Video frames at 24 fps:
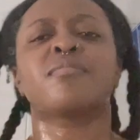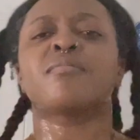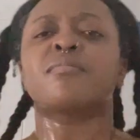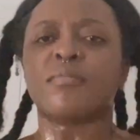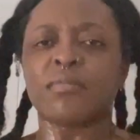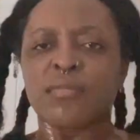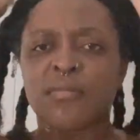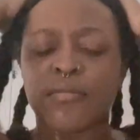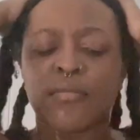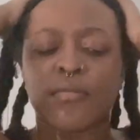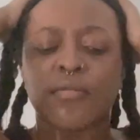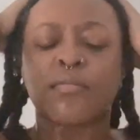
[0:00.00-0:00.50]
of
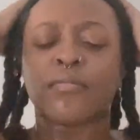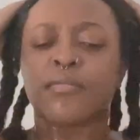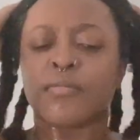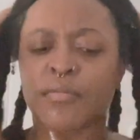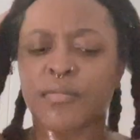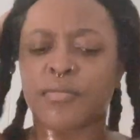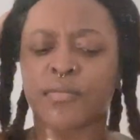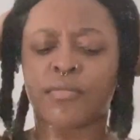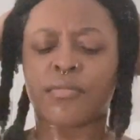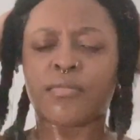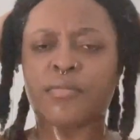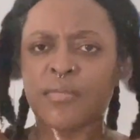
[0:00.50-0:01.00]
shampoo.
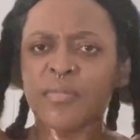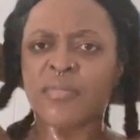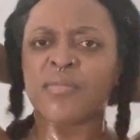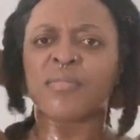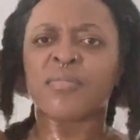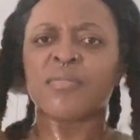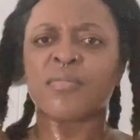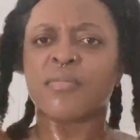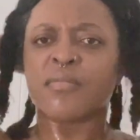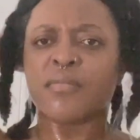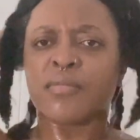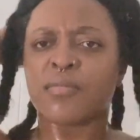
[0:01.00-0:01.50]
It's
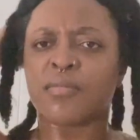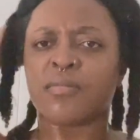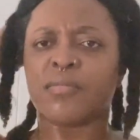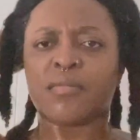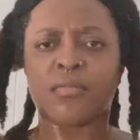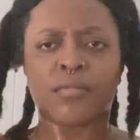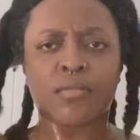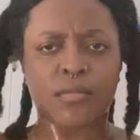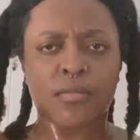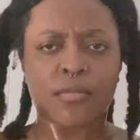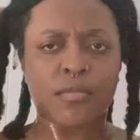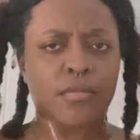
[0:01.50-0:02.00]
not
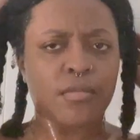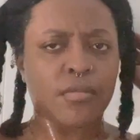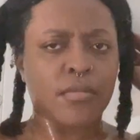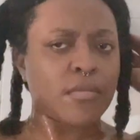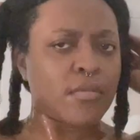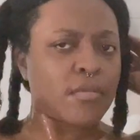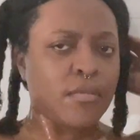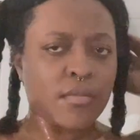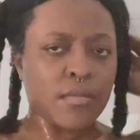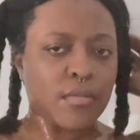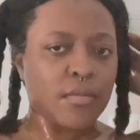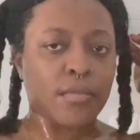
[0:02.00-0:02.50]
really
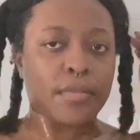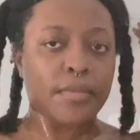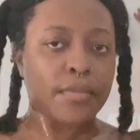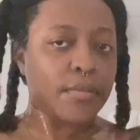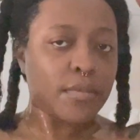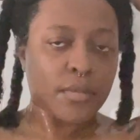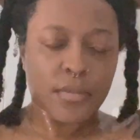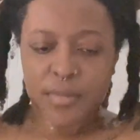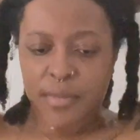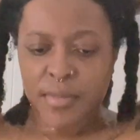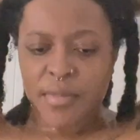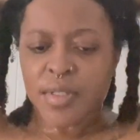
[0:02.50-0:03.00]
meant for the
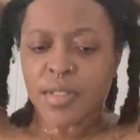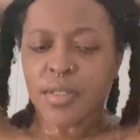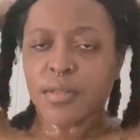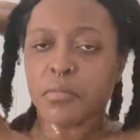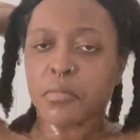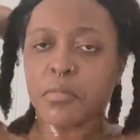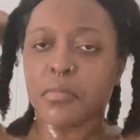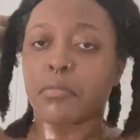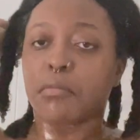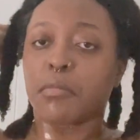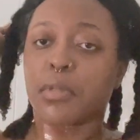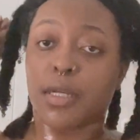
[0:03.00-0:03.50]
scalp
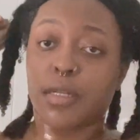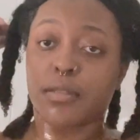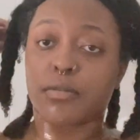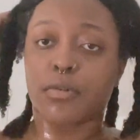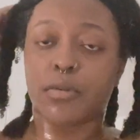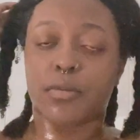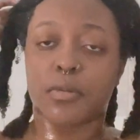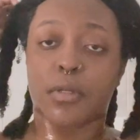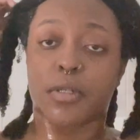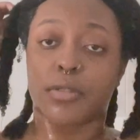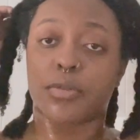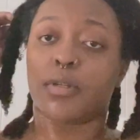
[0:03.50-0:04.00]
per se,
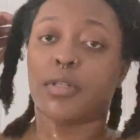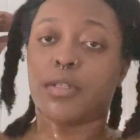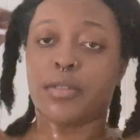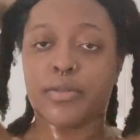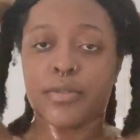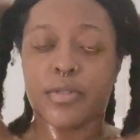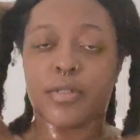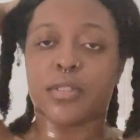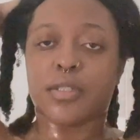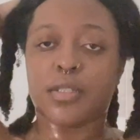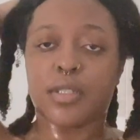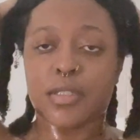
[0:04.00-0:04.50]

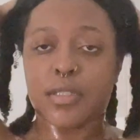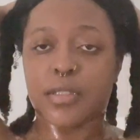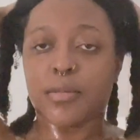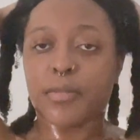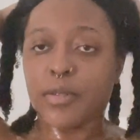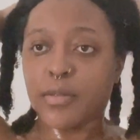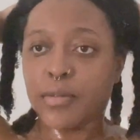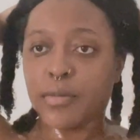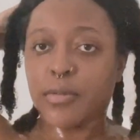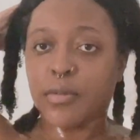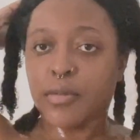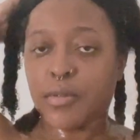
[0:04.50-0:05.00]
but it
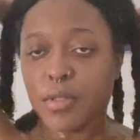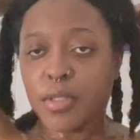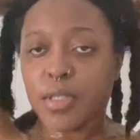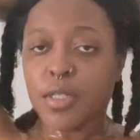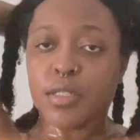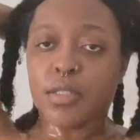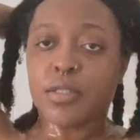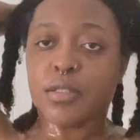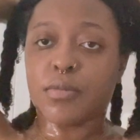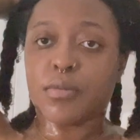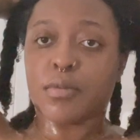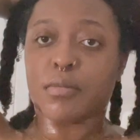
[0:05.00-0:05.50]
is meant
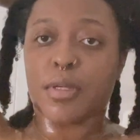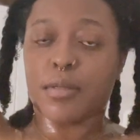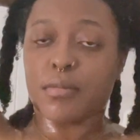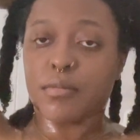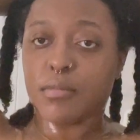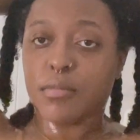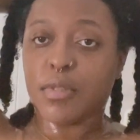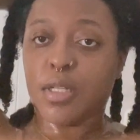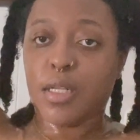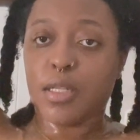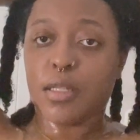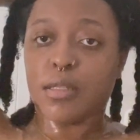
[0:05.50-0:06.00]
for the
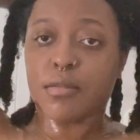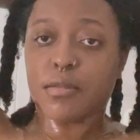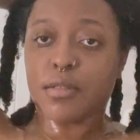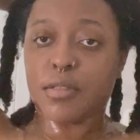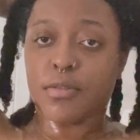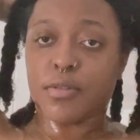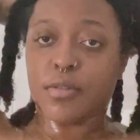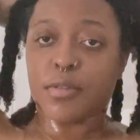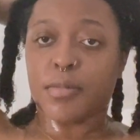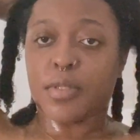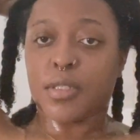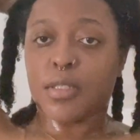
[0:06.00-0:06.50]
strands.
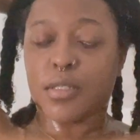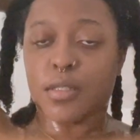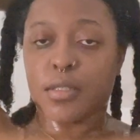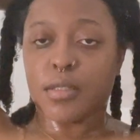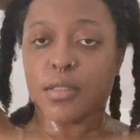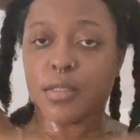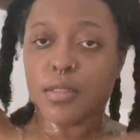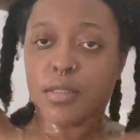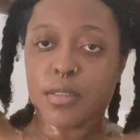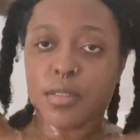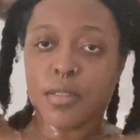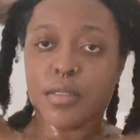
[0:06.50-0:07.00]
So
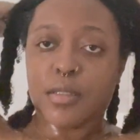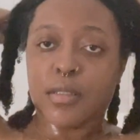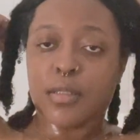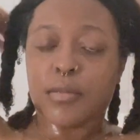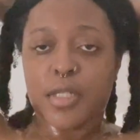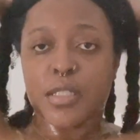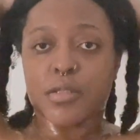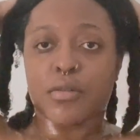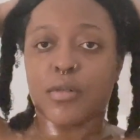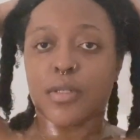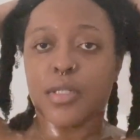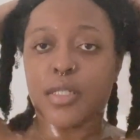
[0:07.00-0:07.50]
you don't want to
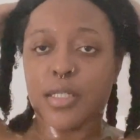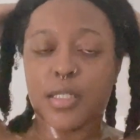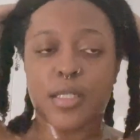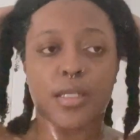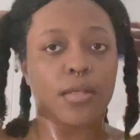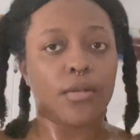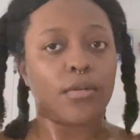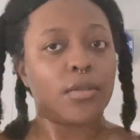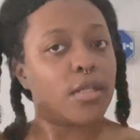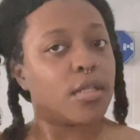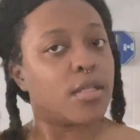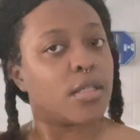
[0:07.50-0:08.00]
leave too
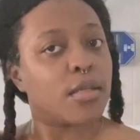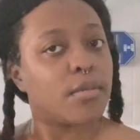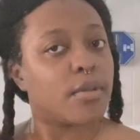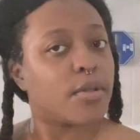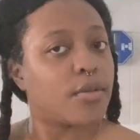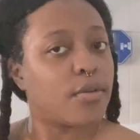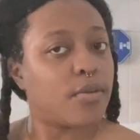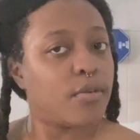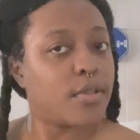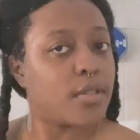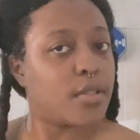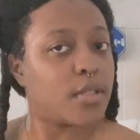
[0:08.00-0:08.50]
much of
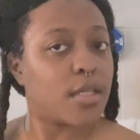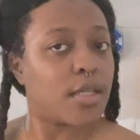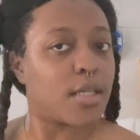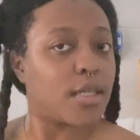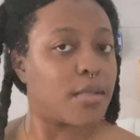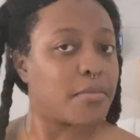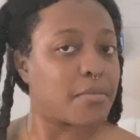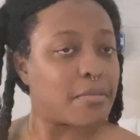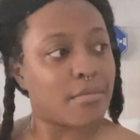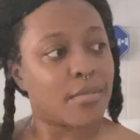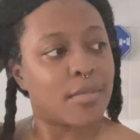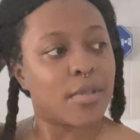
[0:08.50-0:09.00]
that on your
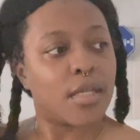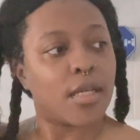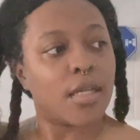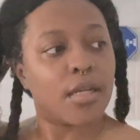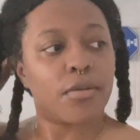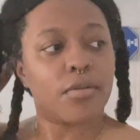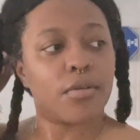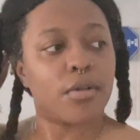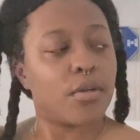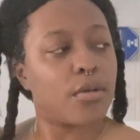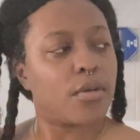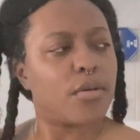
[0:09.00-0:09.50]
scalp,
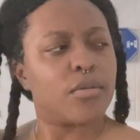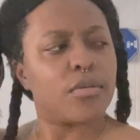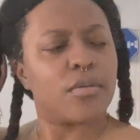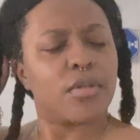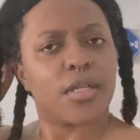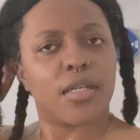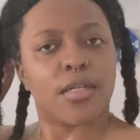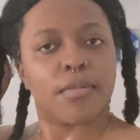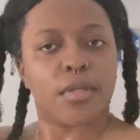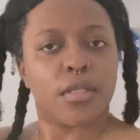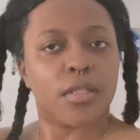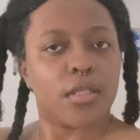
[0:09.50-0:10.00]
or it
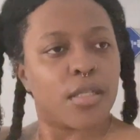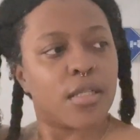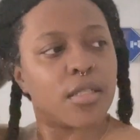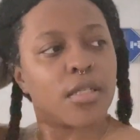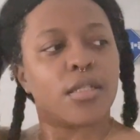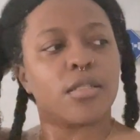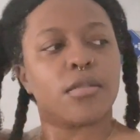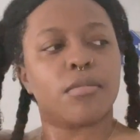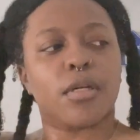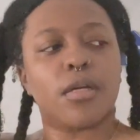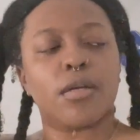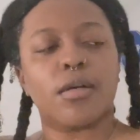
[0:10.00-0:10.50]
will
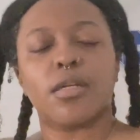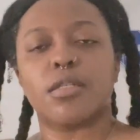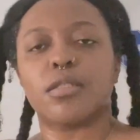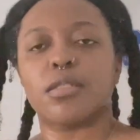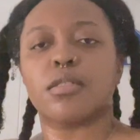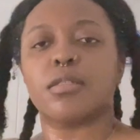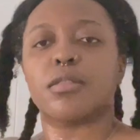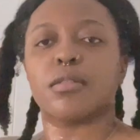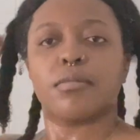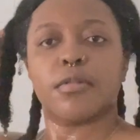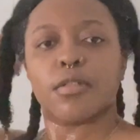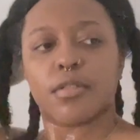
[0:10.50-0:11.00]
like clog
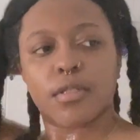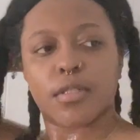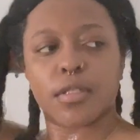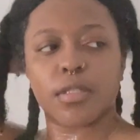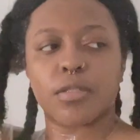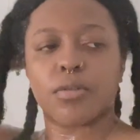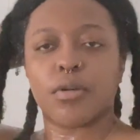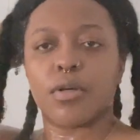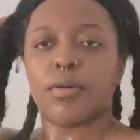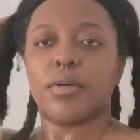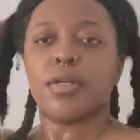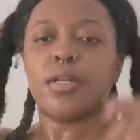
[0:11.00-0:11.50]
your
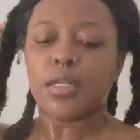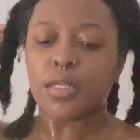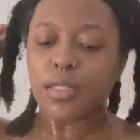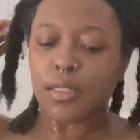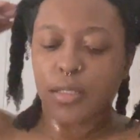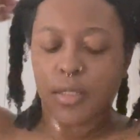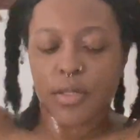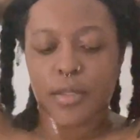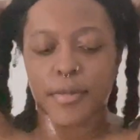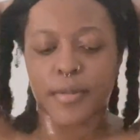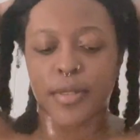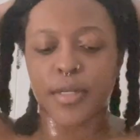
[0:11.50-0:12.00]

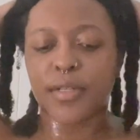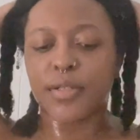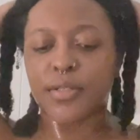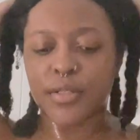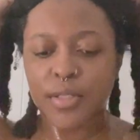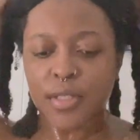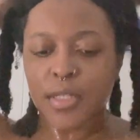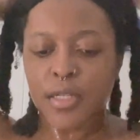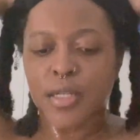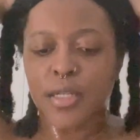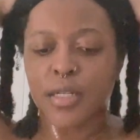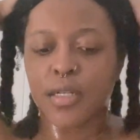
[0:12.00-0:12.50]
pores,
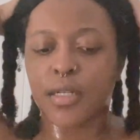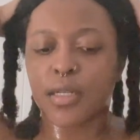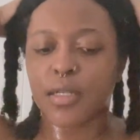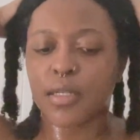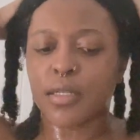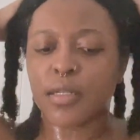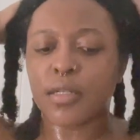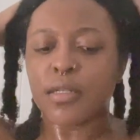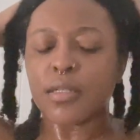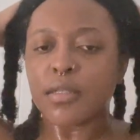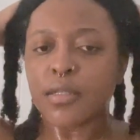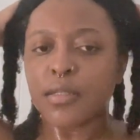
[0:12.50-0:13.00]
your hair
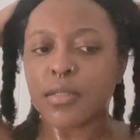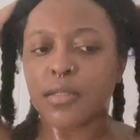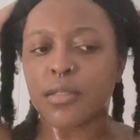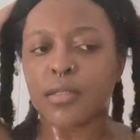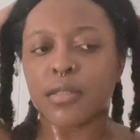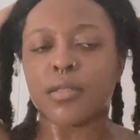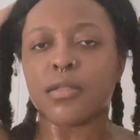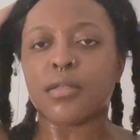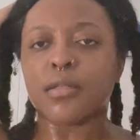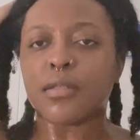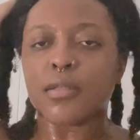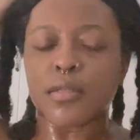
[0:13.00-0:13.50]

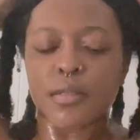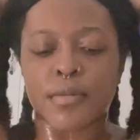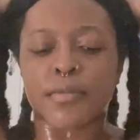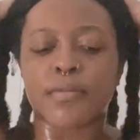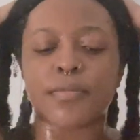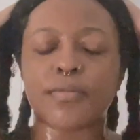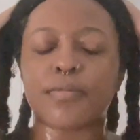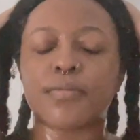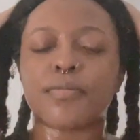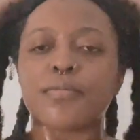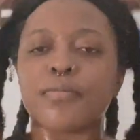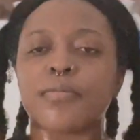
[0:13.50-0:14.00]
follicles,
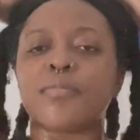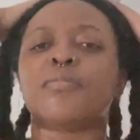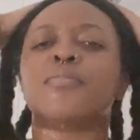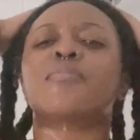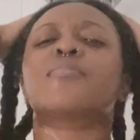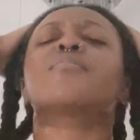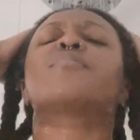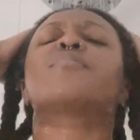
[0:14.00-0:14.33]
and